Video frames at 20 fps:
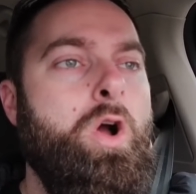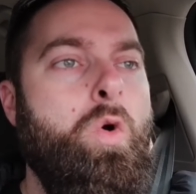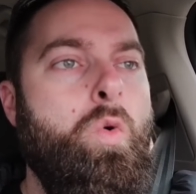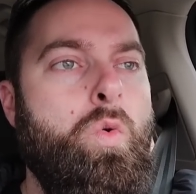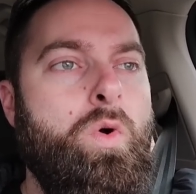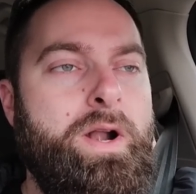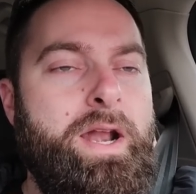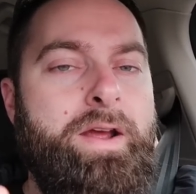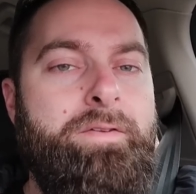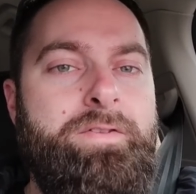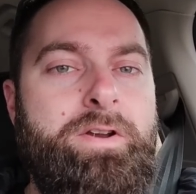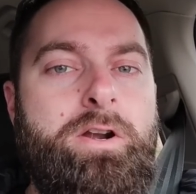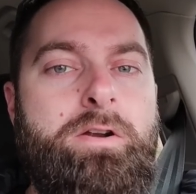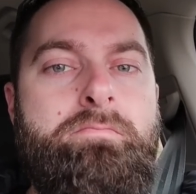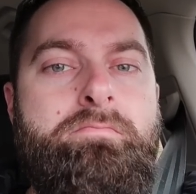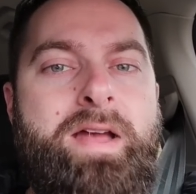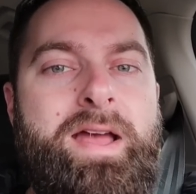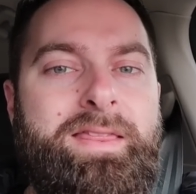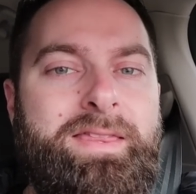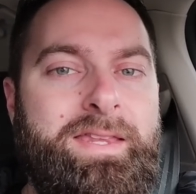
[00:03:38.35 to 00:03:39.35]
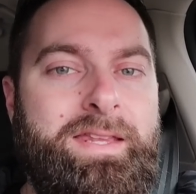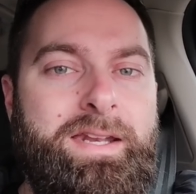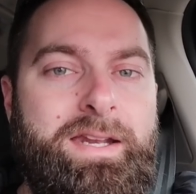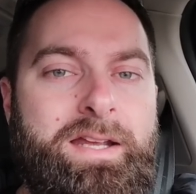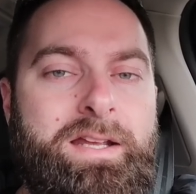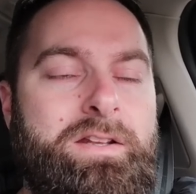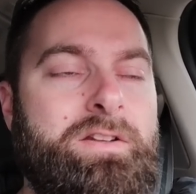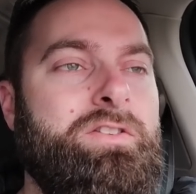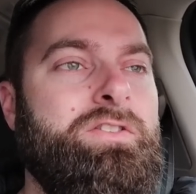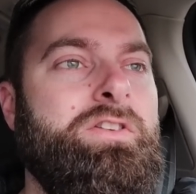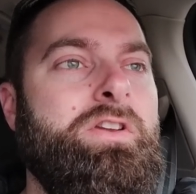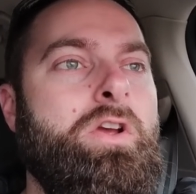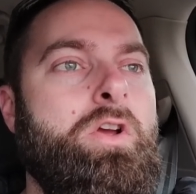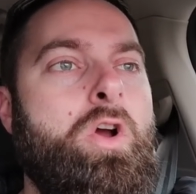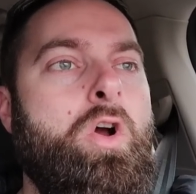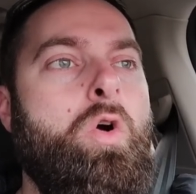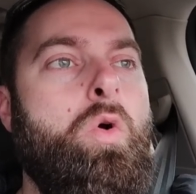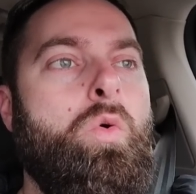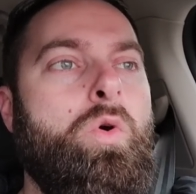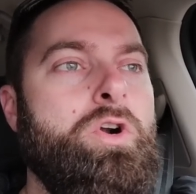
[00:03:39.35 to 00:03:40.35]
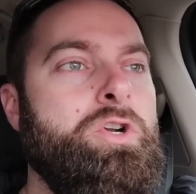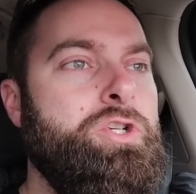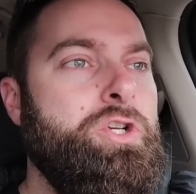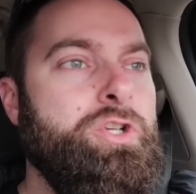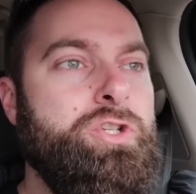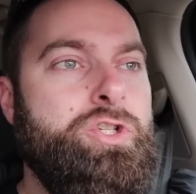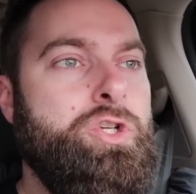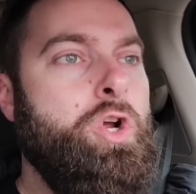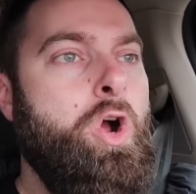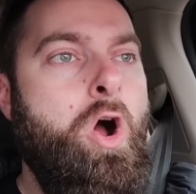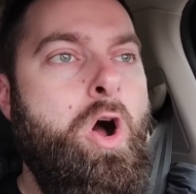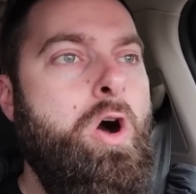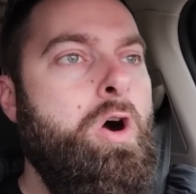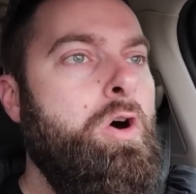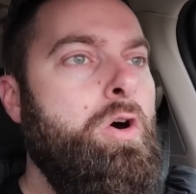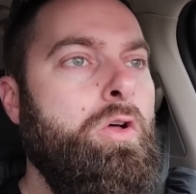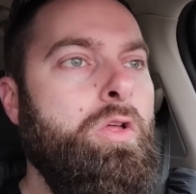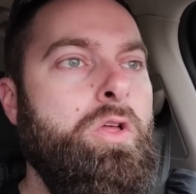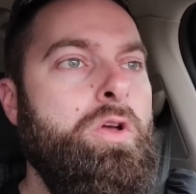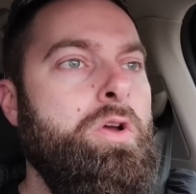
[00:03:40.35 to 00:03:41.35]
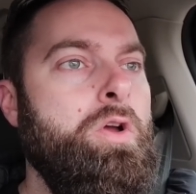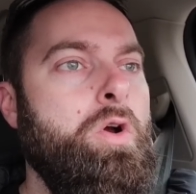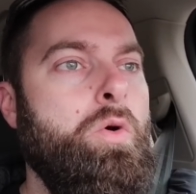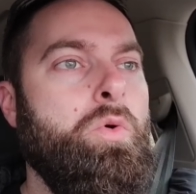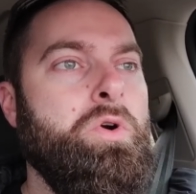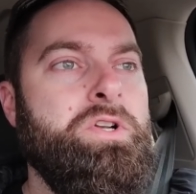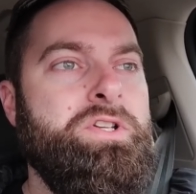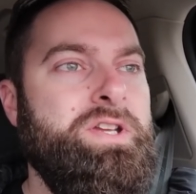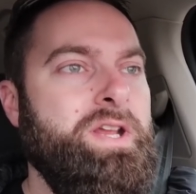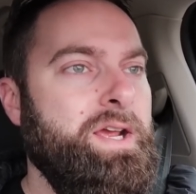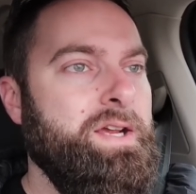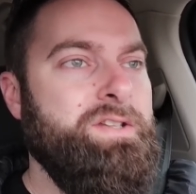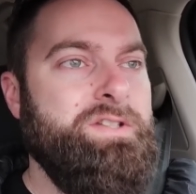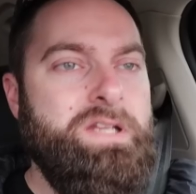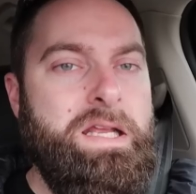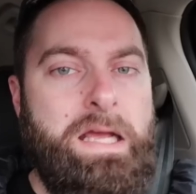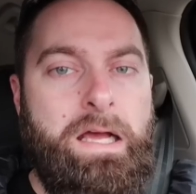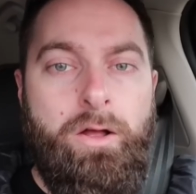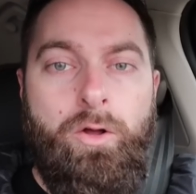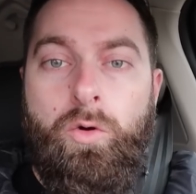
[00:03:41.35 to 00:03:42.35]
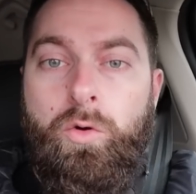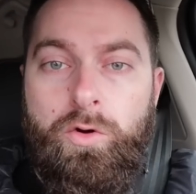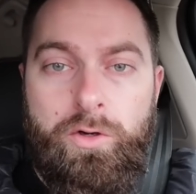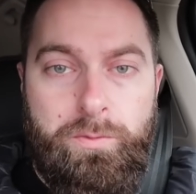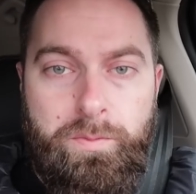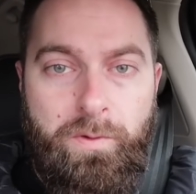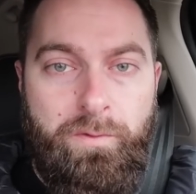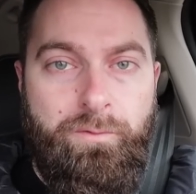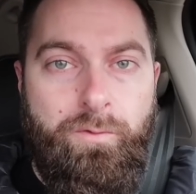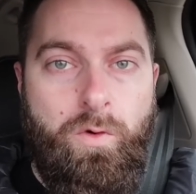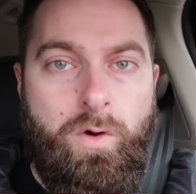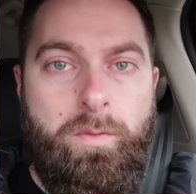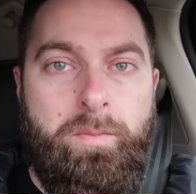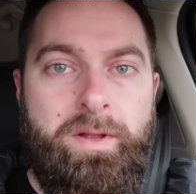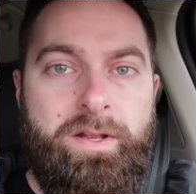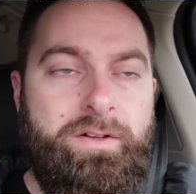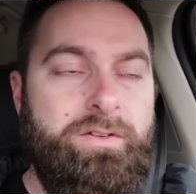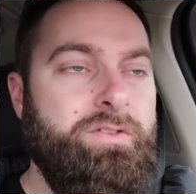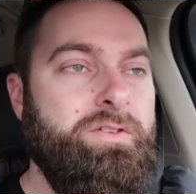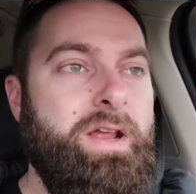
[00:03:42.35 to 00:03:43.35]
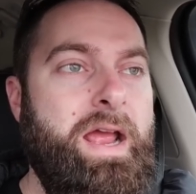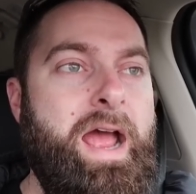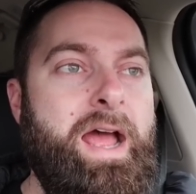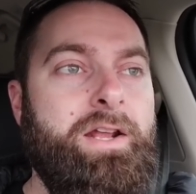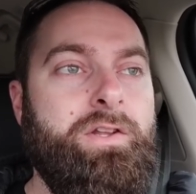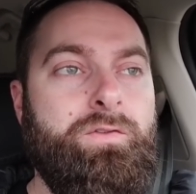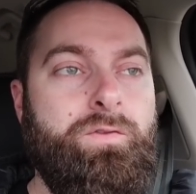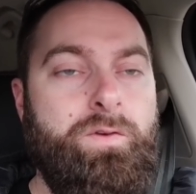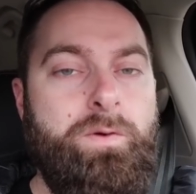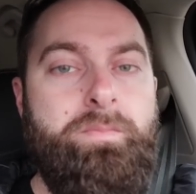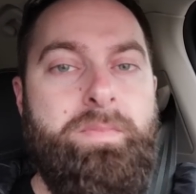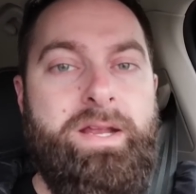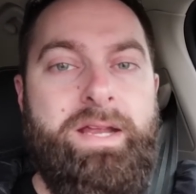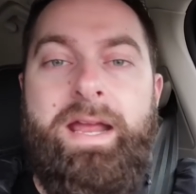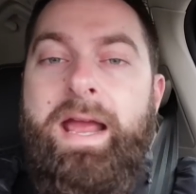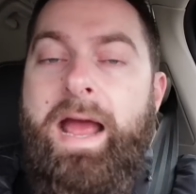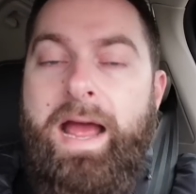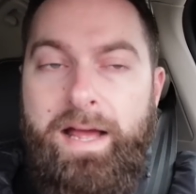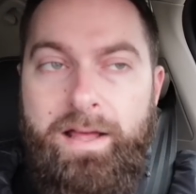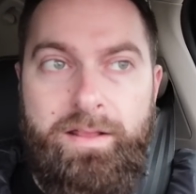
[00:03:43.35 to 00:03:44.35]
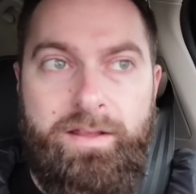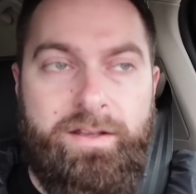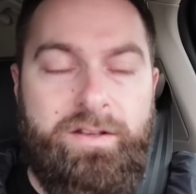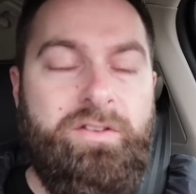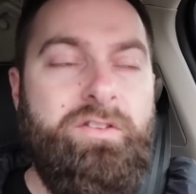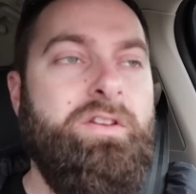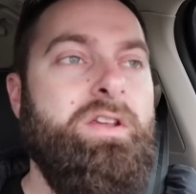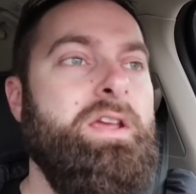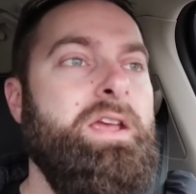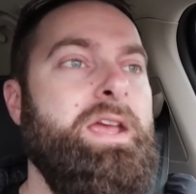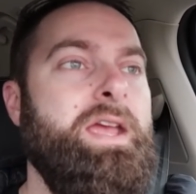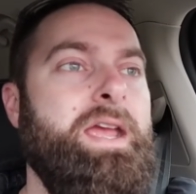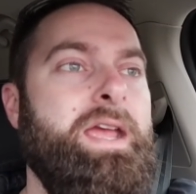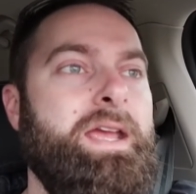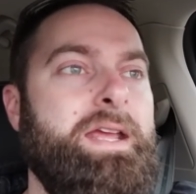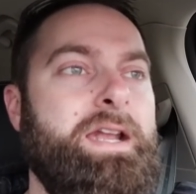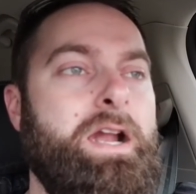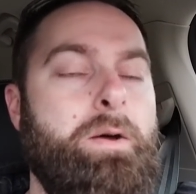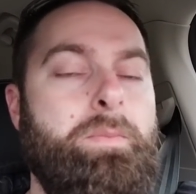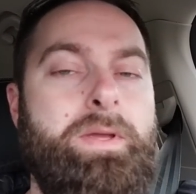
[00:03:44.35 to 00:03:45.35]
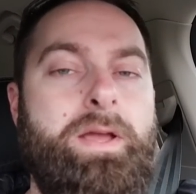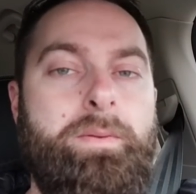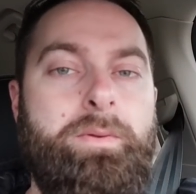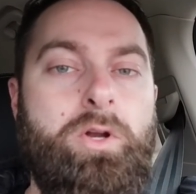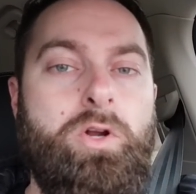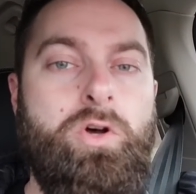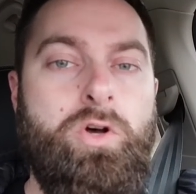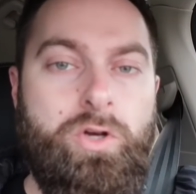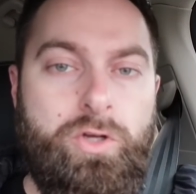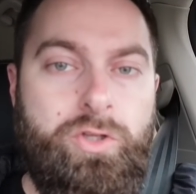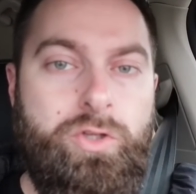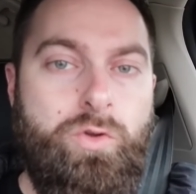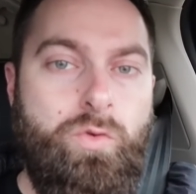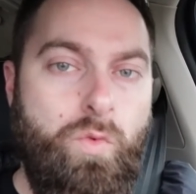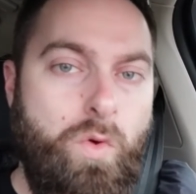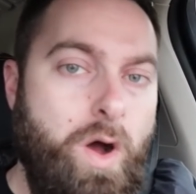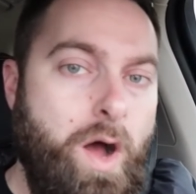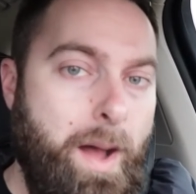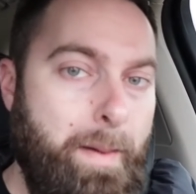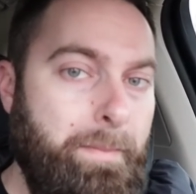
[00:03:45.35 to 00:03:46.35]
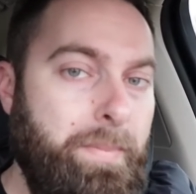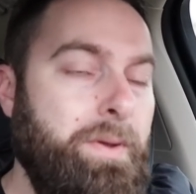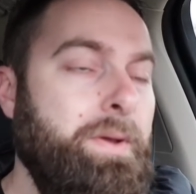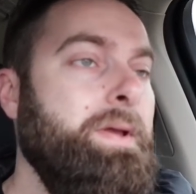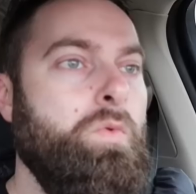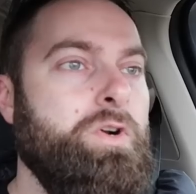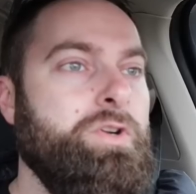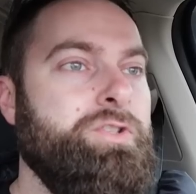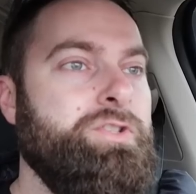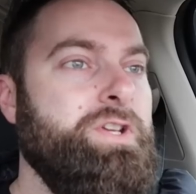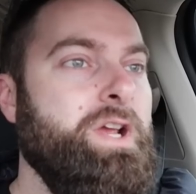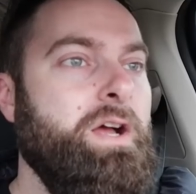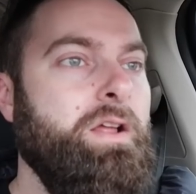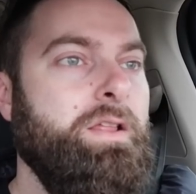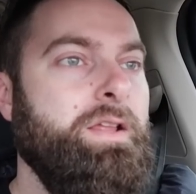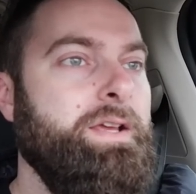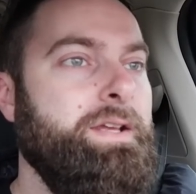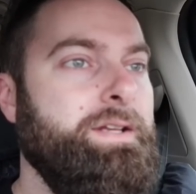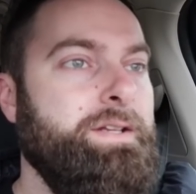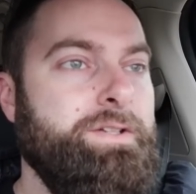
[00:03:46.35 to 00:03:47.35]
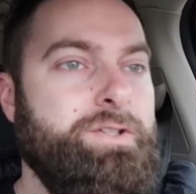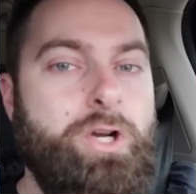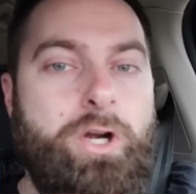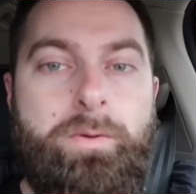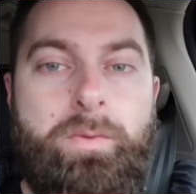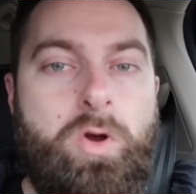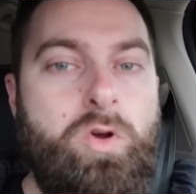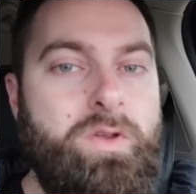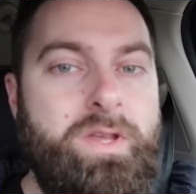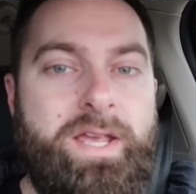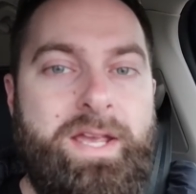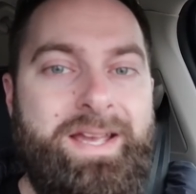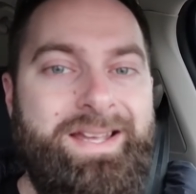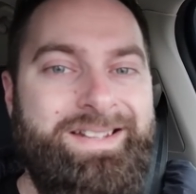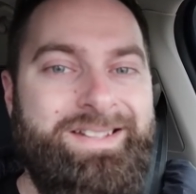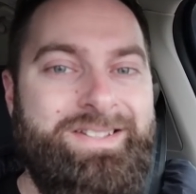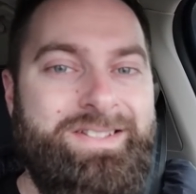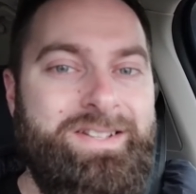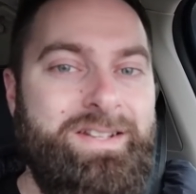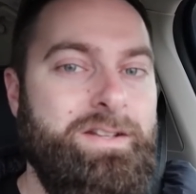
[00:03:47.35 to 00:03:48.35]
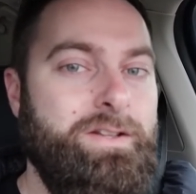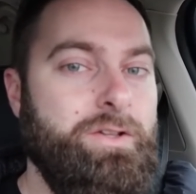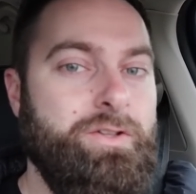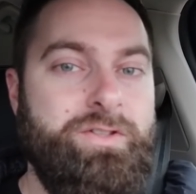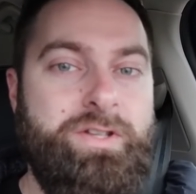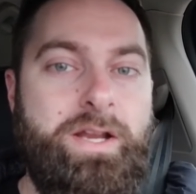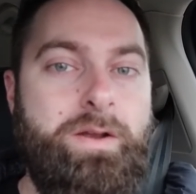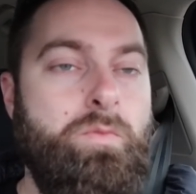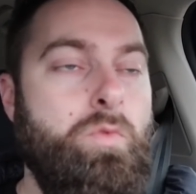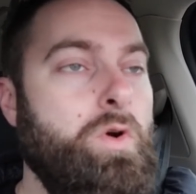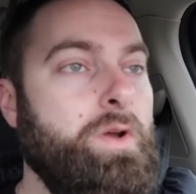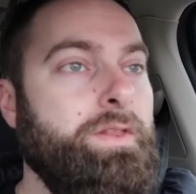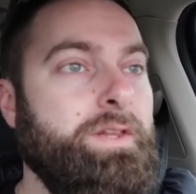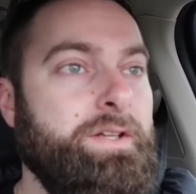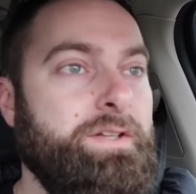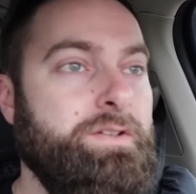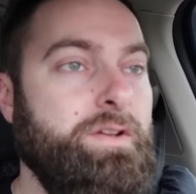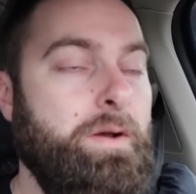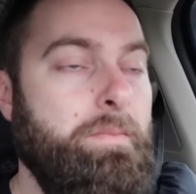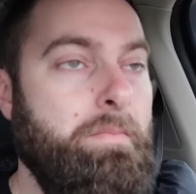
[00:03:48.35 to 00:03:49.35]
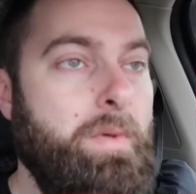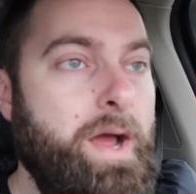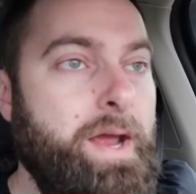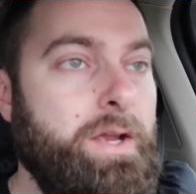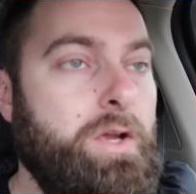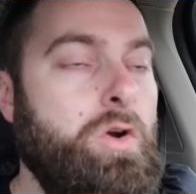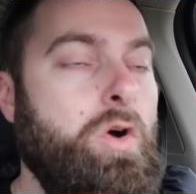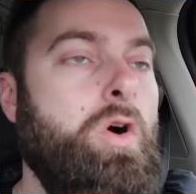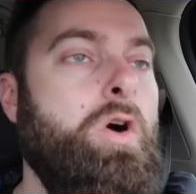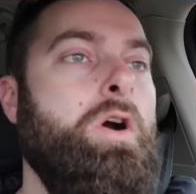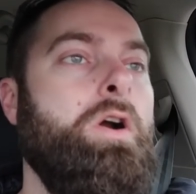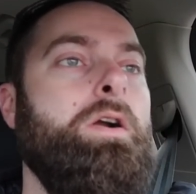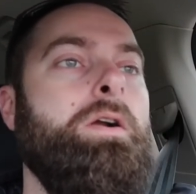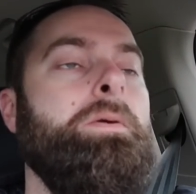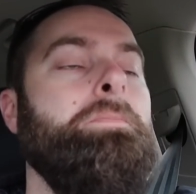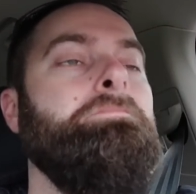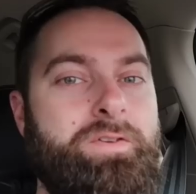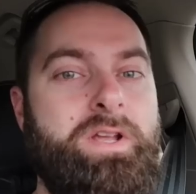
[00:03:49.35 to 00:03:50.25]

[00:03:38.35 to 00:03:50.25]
whatever your method is, or just call or text Hellhorse Performance, ask for me, Alex, and I'll be able to hook you up. We're selling turbo kits, the same one that's on my car.